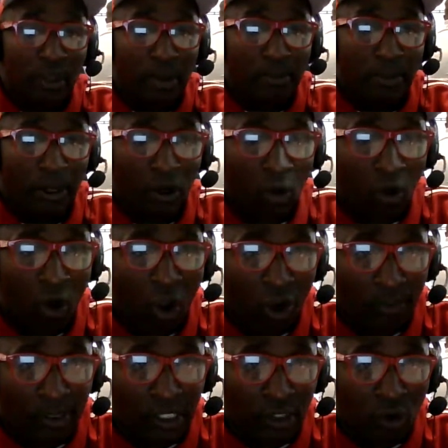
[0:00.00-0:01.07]
Mecole
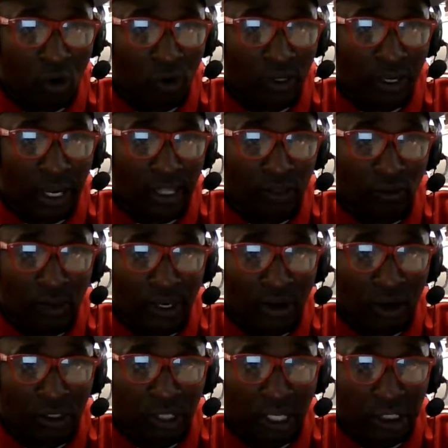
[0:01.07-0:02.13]
Hardman scored a
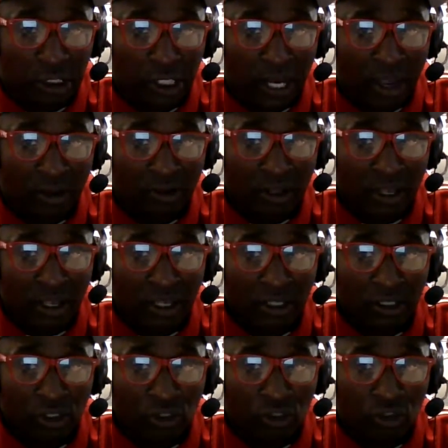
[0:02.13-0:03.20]
3-yard touchdown,
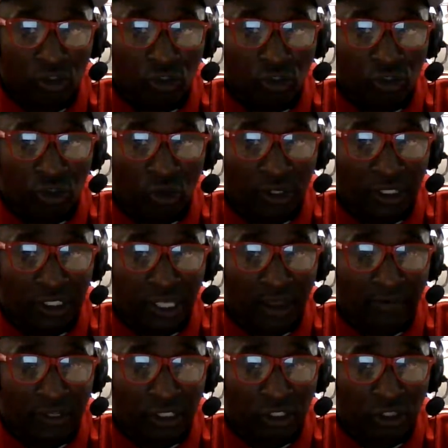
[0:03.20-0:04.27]

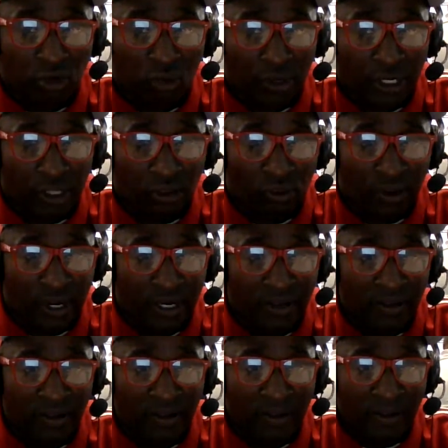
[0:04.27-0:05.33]
37-23.
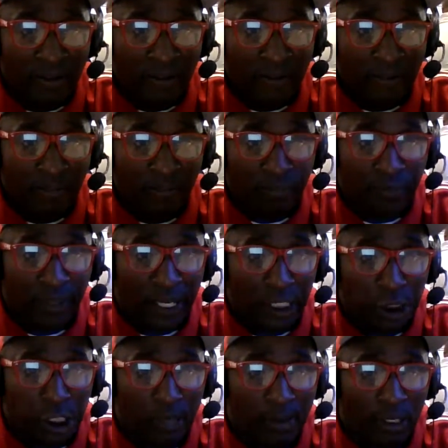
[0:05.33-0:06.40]

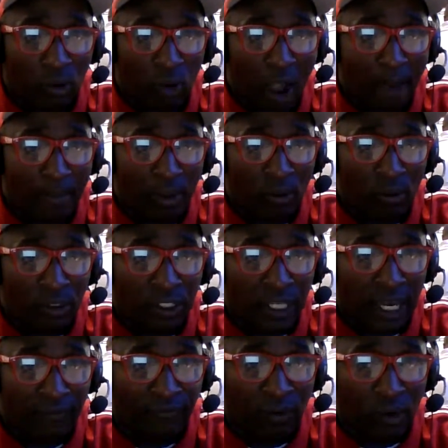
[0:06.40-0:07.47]
Then Jimmy Garoppolo was
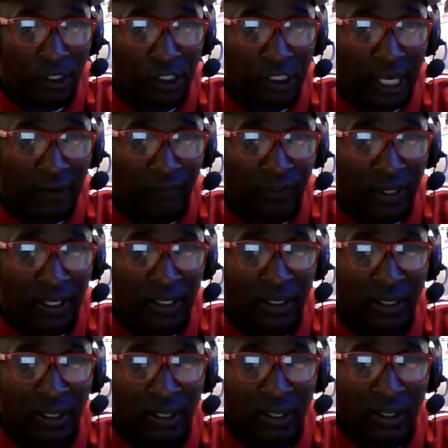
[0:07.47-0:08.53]
hit for a safety,
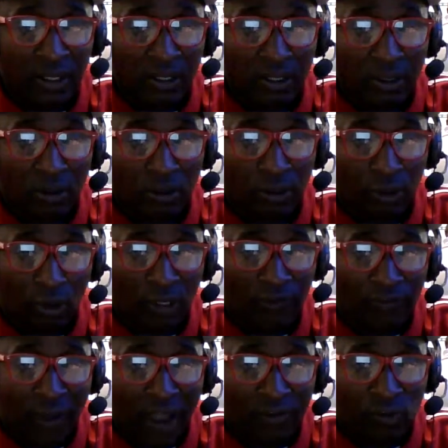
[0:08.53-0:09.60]

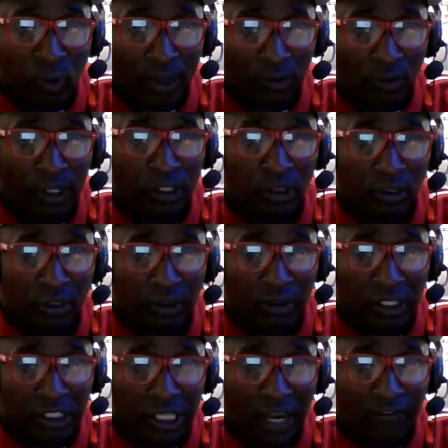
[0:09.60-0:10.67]
35-23.
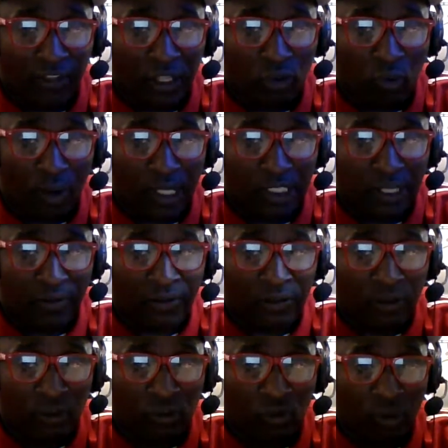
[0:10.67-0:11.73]
the safety
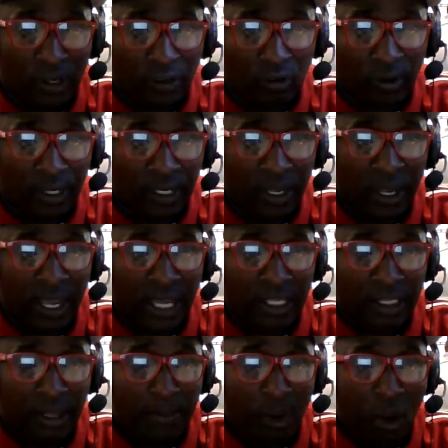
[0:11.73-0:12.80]
27-23.
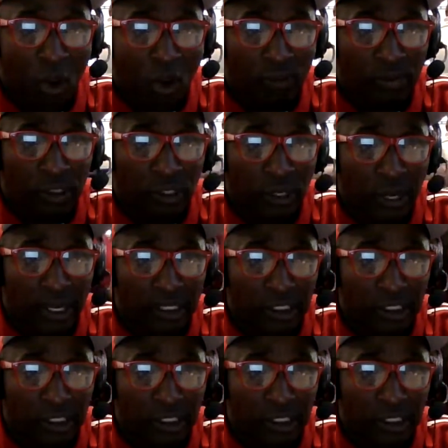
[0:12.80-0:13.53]
Then Mahomes hit